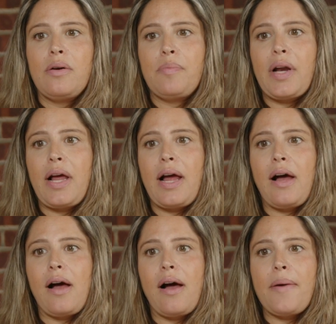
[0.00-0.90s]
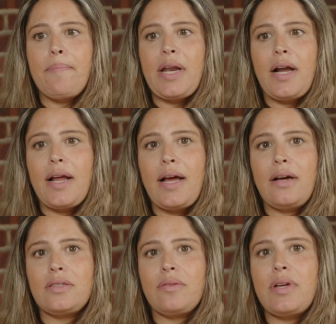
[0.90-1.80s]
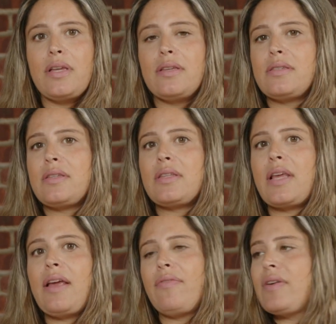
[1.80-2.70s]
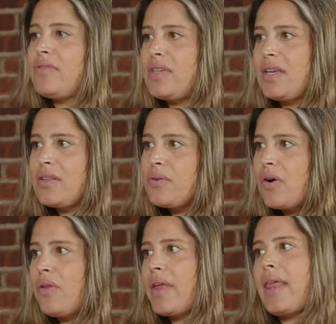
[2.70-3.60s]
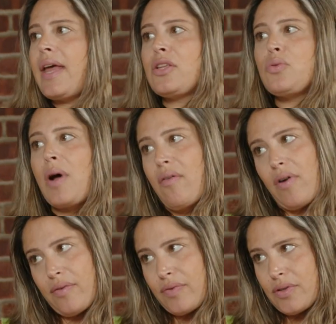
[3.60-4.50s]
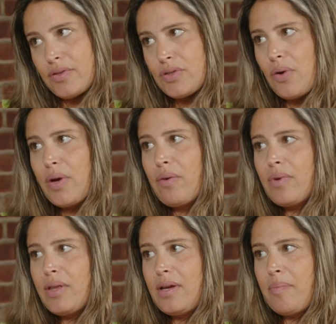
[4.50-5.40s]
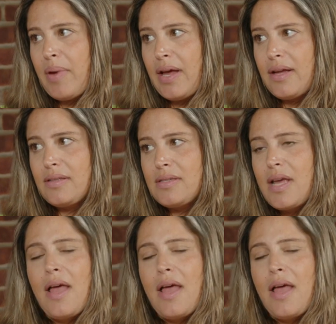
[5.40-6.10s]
put a bid on a house that was $850, and there were only like 12 offers. So it really depends.